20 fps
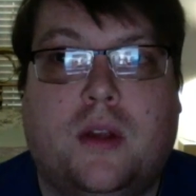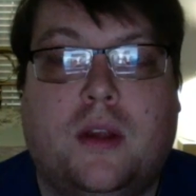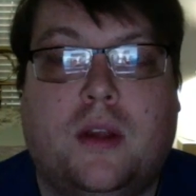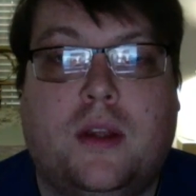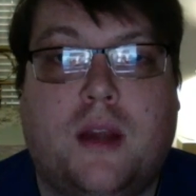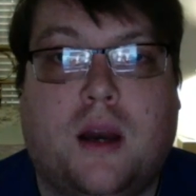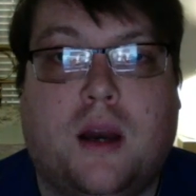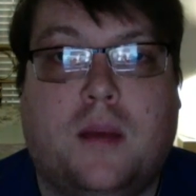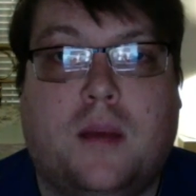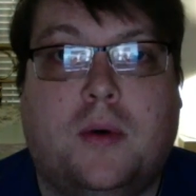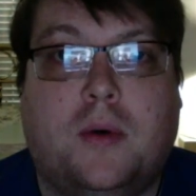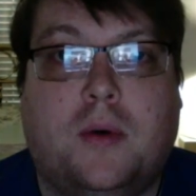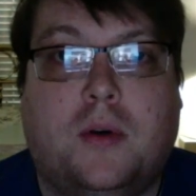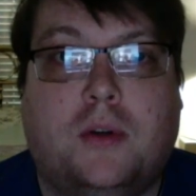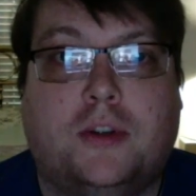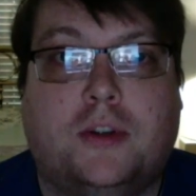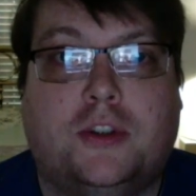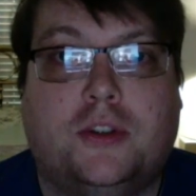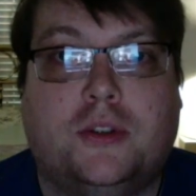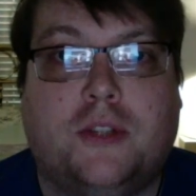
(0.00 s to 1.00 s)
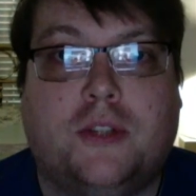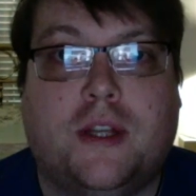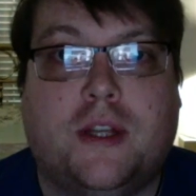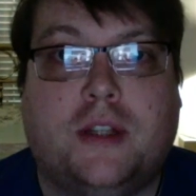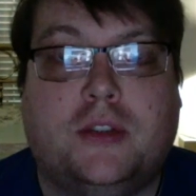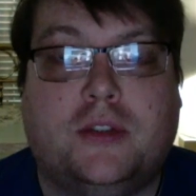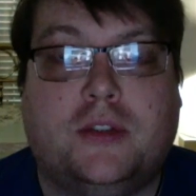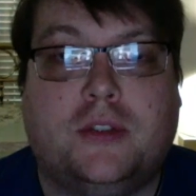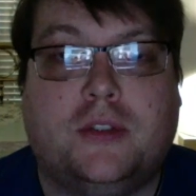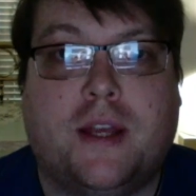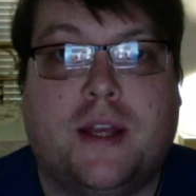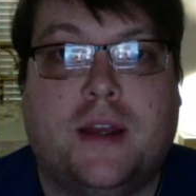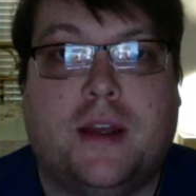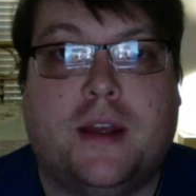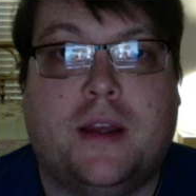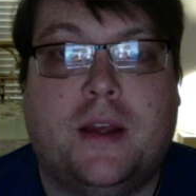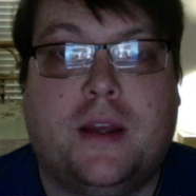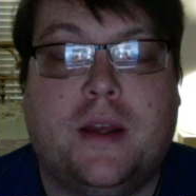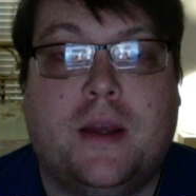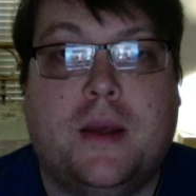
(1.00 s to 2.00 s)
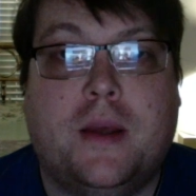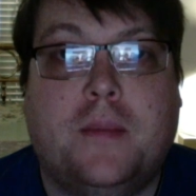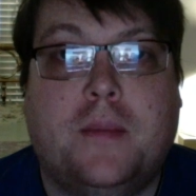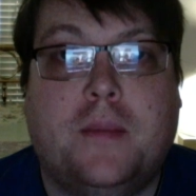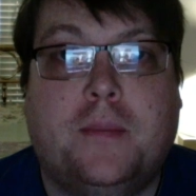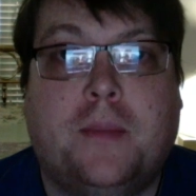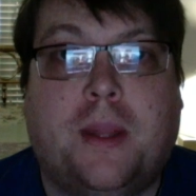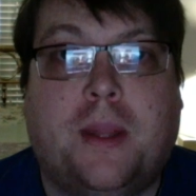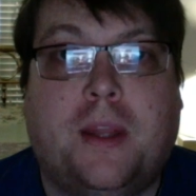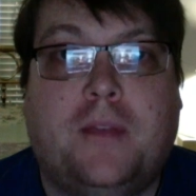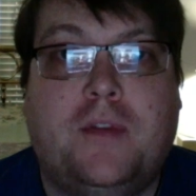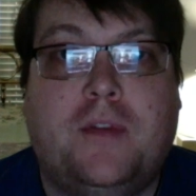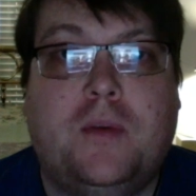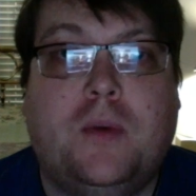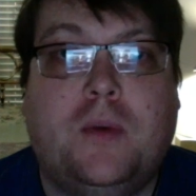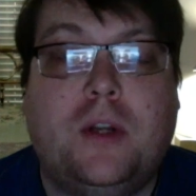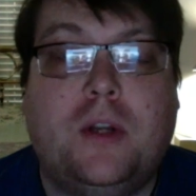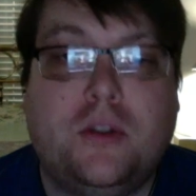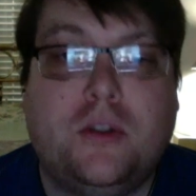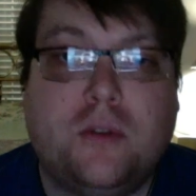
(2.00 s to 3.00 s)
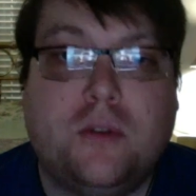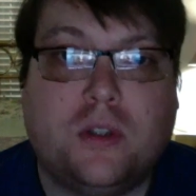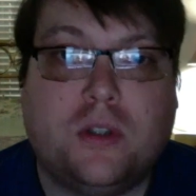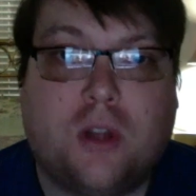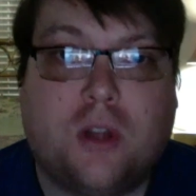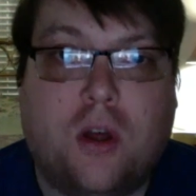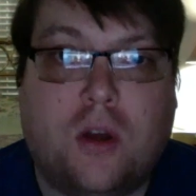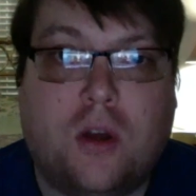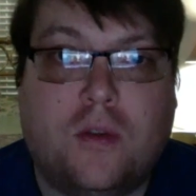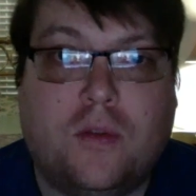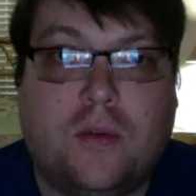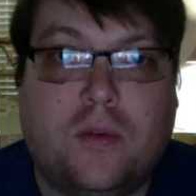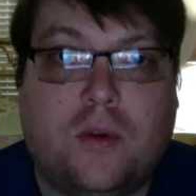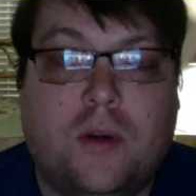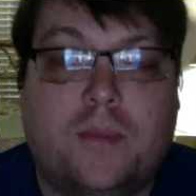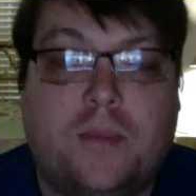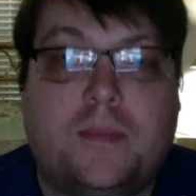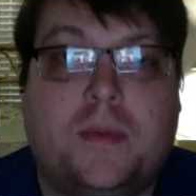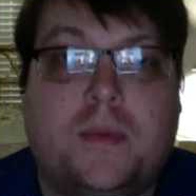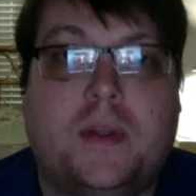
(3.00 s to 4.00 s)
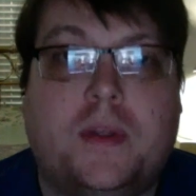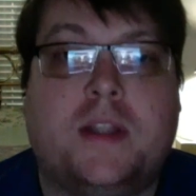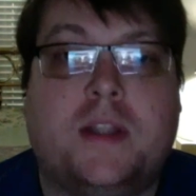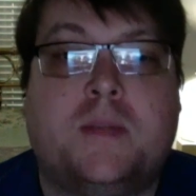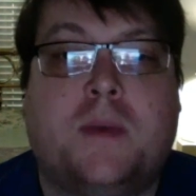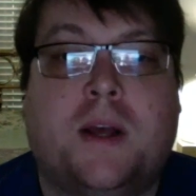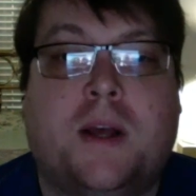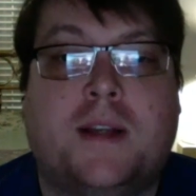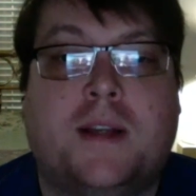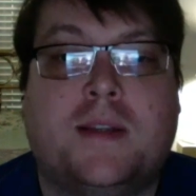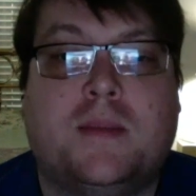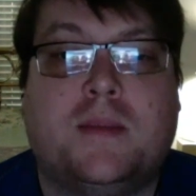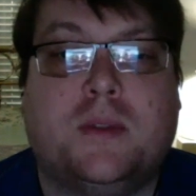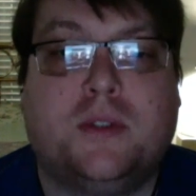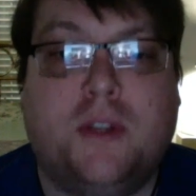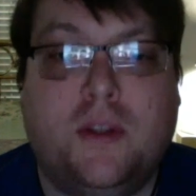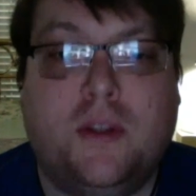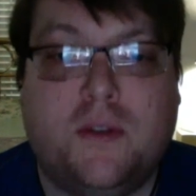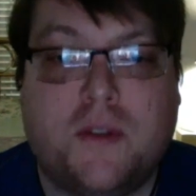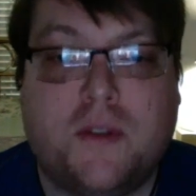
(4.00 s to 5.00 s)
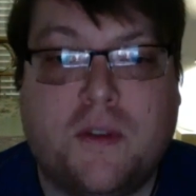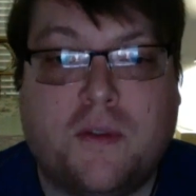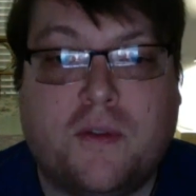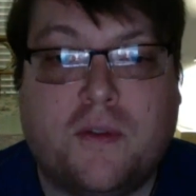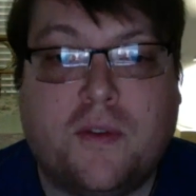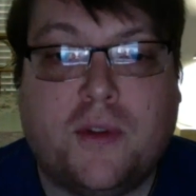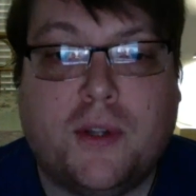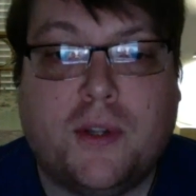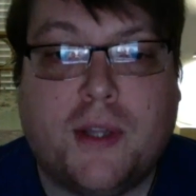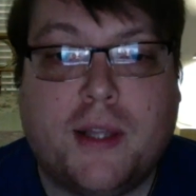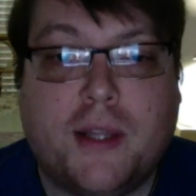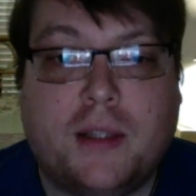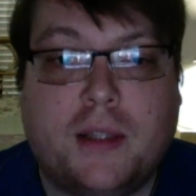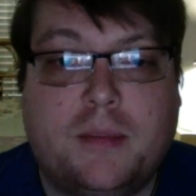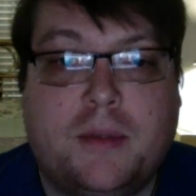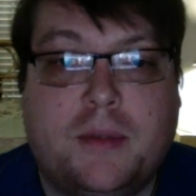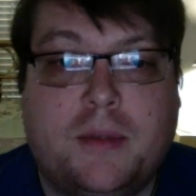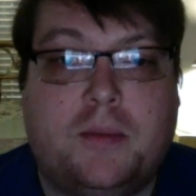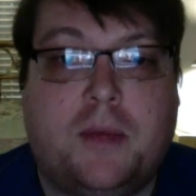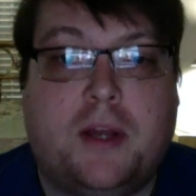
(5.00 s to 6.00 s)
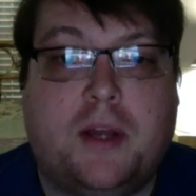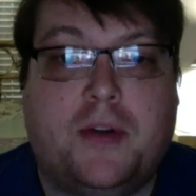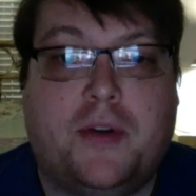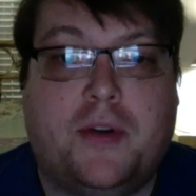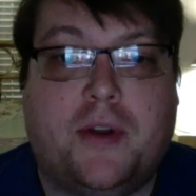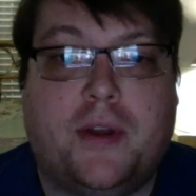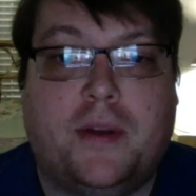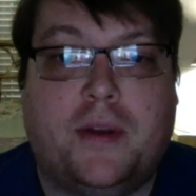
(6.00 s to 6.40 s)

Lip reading: Yam ho shuddhe shuddhe. But if you want to do the long form, it's possible to use the full elemental mantra